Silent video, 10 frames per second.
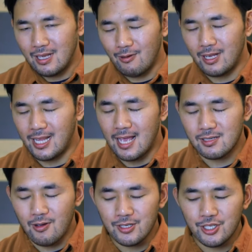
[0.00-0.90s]

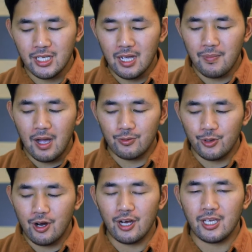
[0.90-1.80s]
last question about
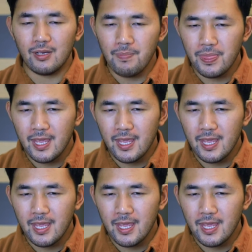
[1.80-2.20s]
regarding